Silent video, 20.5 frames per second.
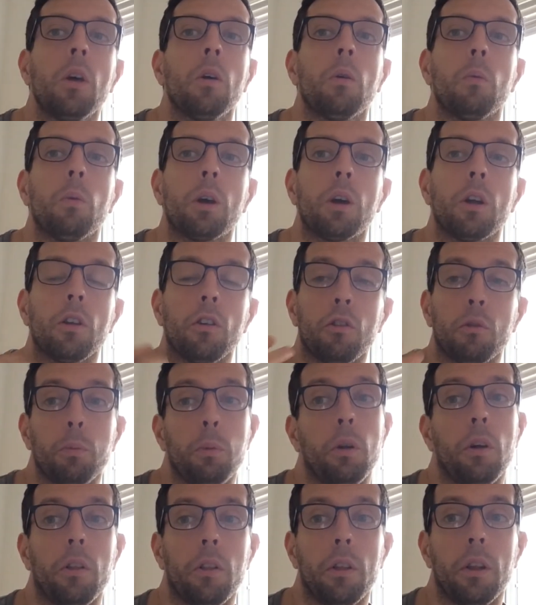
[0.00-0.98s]
We could
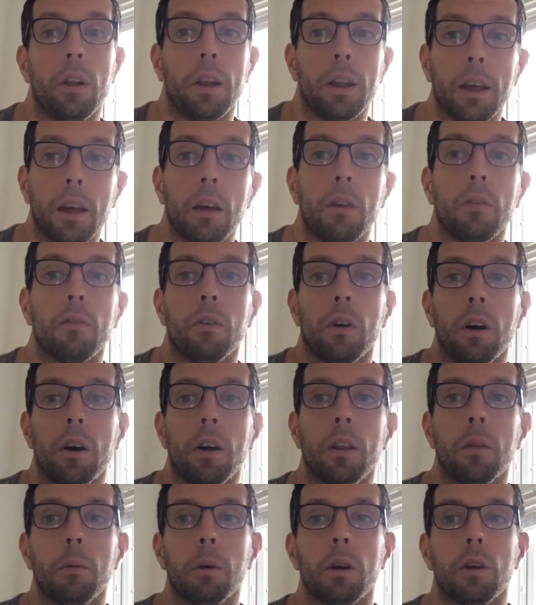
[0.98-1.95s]
explore the link
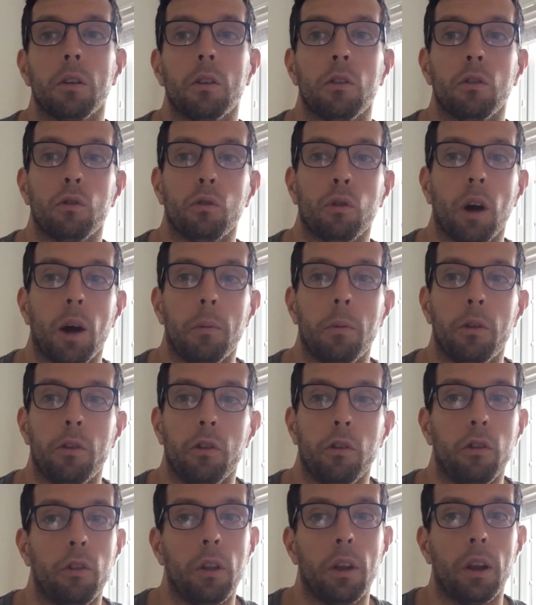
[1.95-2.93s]
further. We could describe this
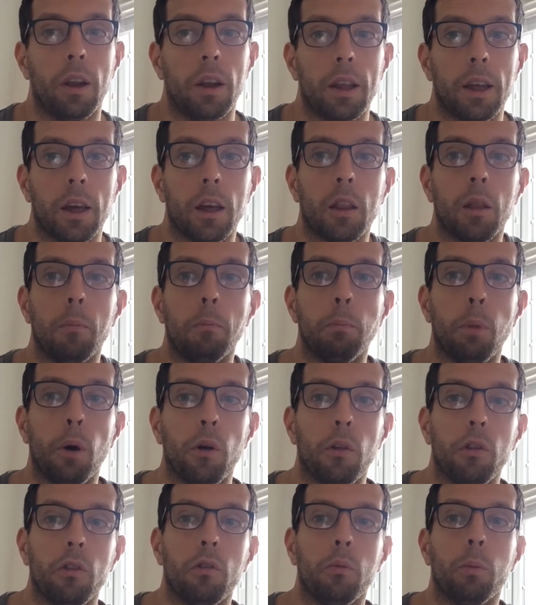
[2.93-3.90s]
as the link, the
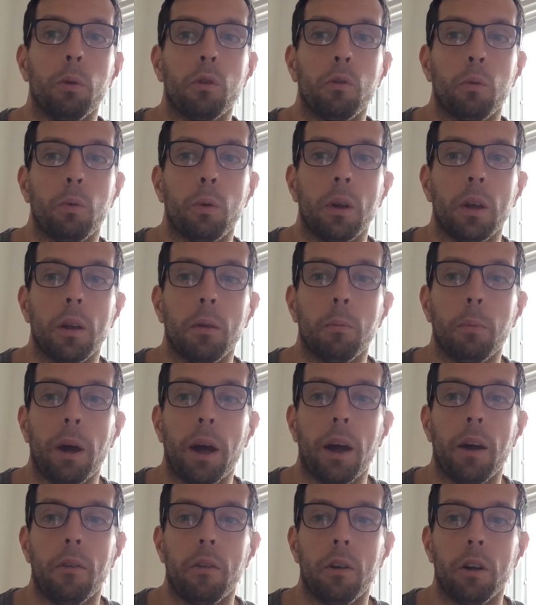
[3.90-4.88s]
bond between
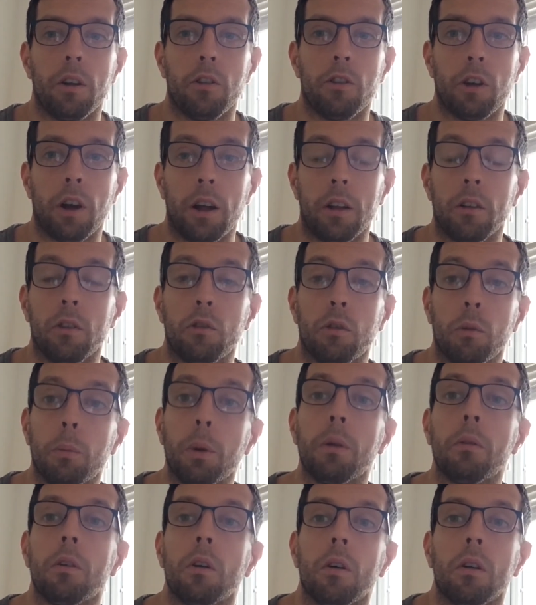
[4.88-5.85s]
parent and child. And some
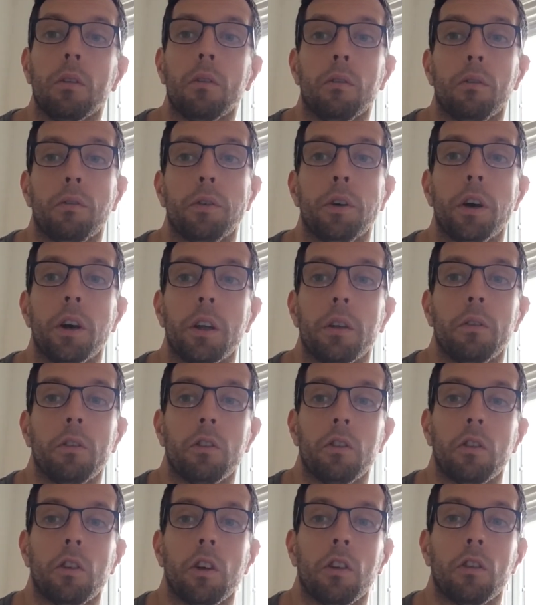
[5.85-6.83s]
people have gone even further and
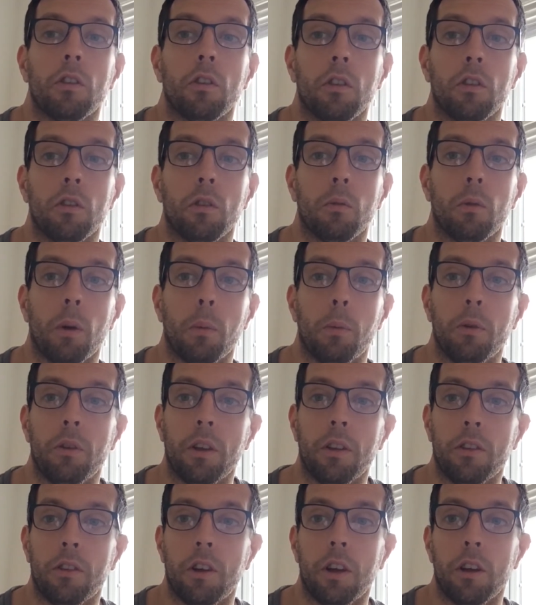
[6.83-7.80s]
suggested it's a
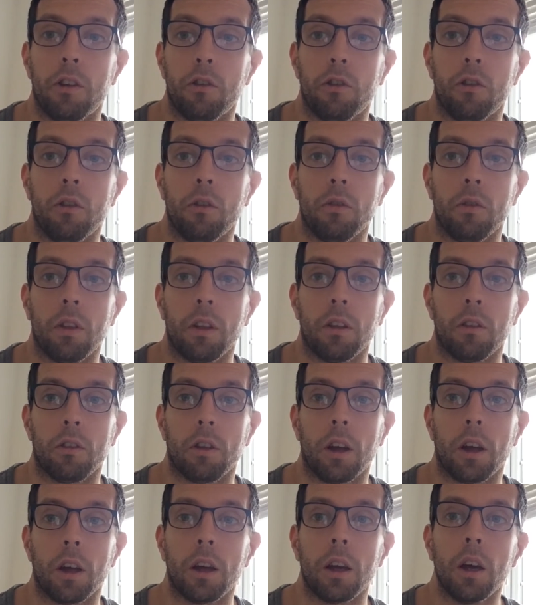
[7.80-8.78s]
representation of things
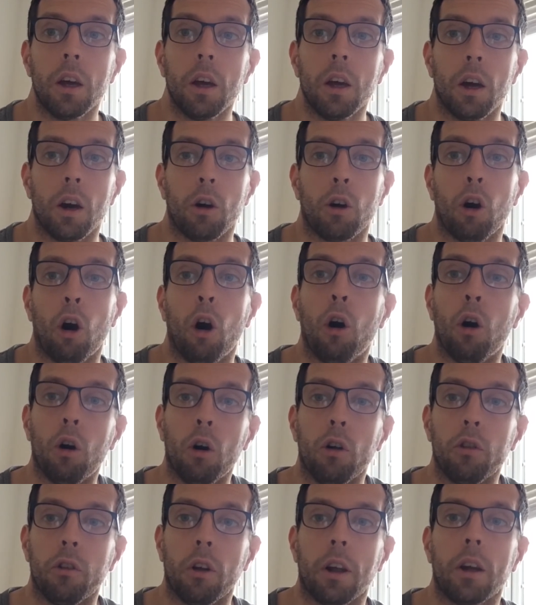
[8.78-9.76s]
like a
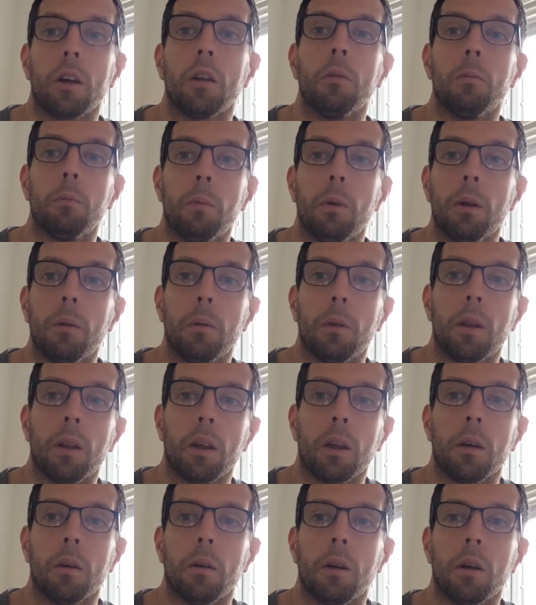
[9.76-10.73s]
cord, like
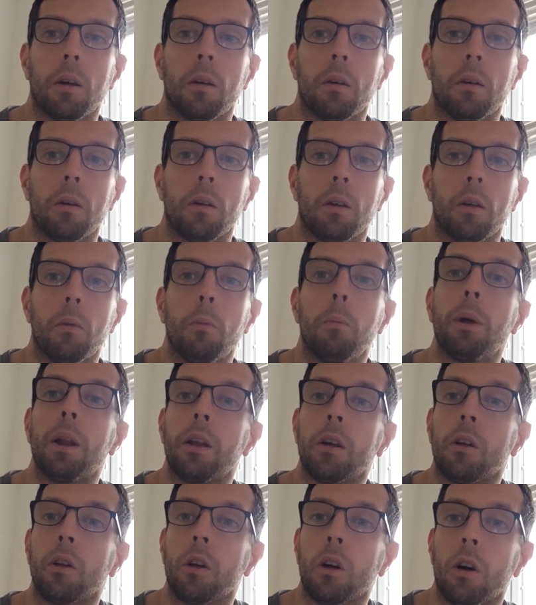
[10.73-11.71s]
an
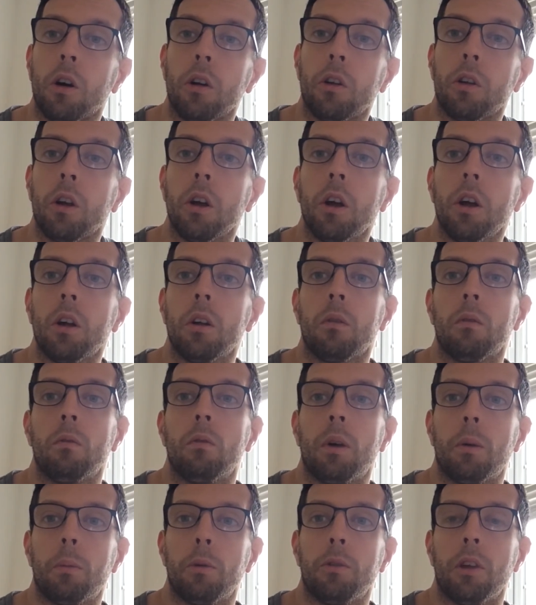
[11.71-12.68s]
umbilical cord,
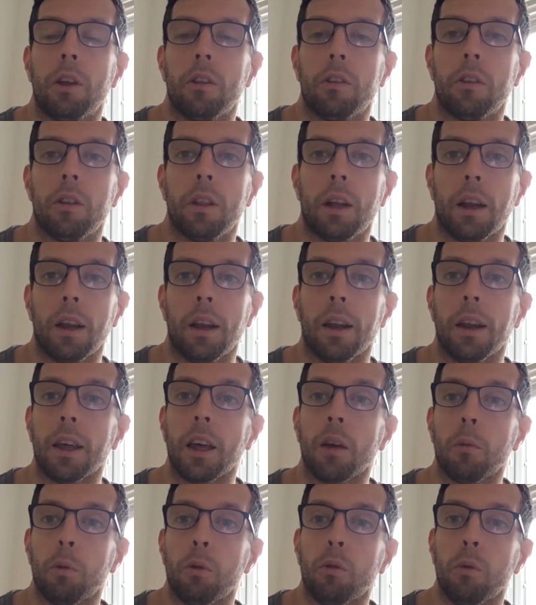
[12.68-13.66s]
representing that
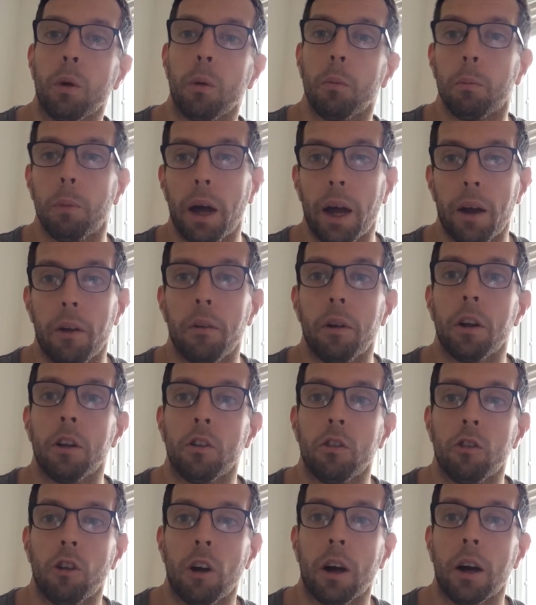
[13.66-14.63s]
link between parent
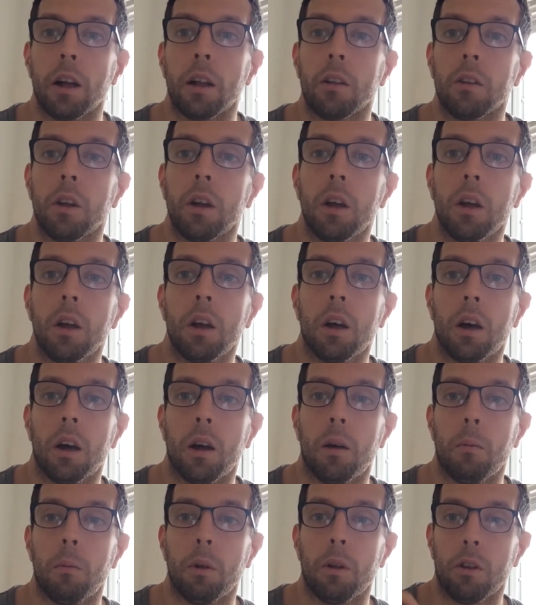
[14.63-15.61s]
and child.
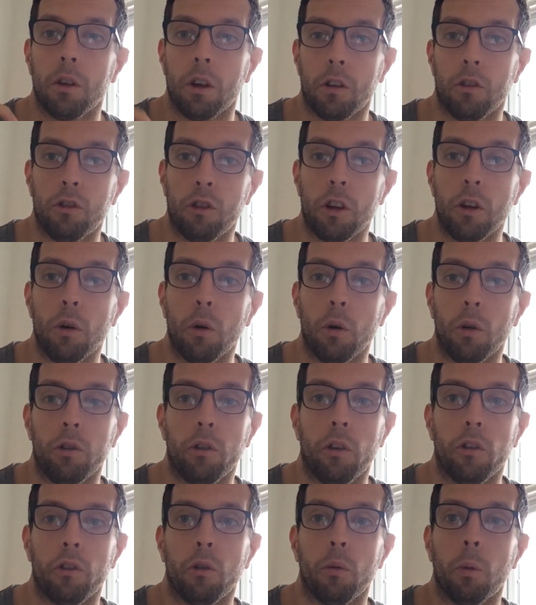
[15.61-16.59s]
And as she holds
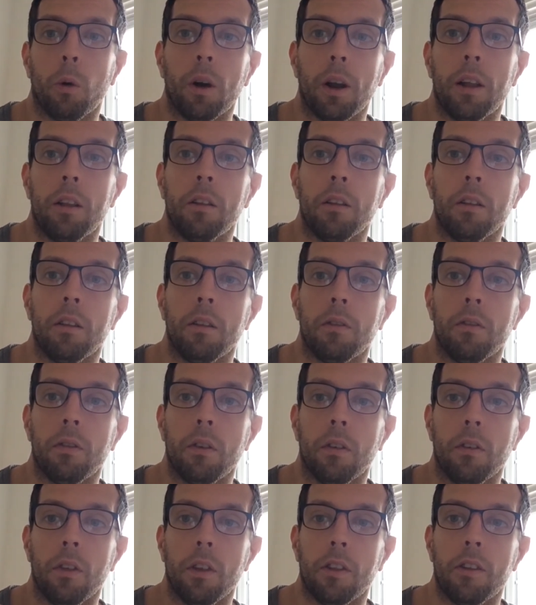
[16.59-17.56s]
on to one end
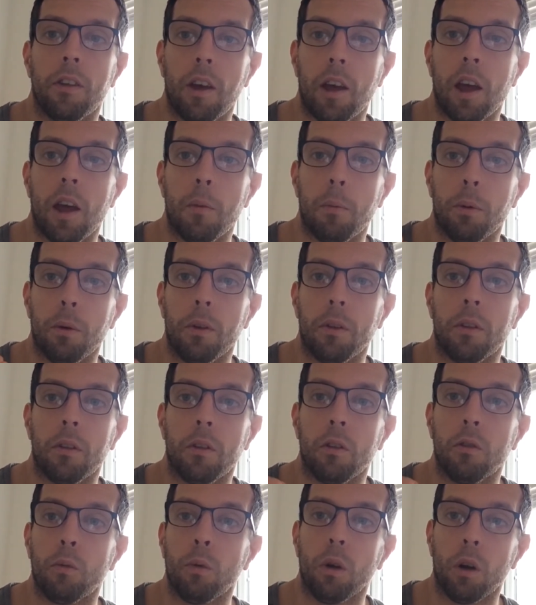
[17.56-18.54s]
of the tape and
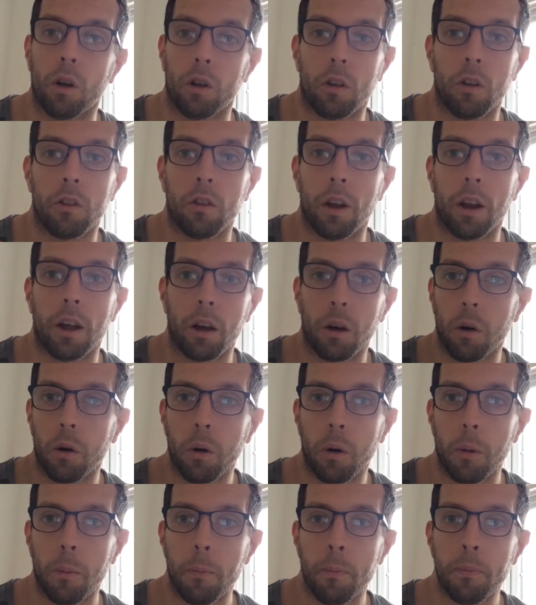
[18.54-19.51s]
is reluctant to let
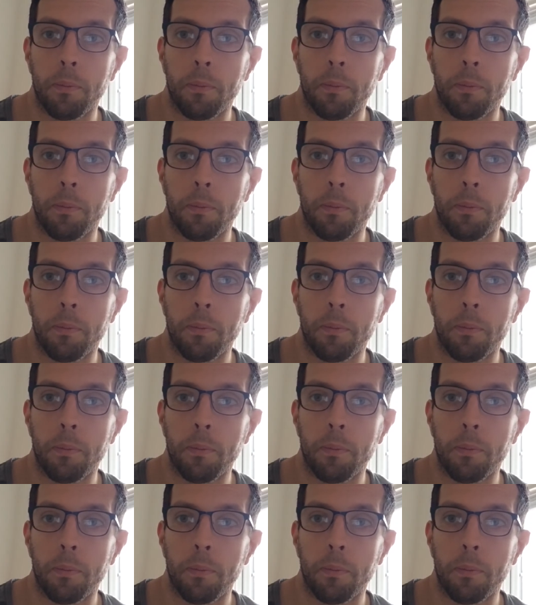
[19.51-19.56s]
go.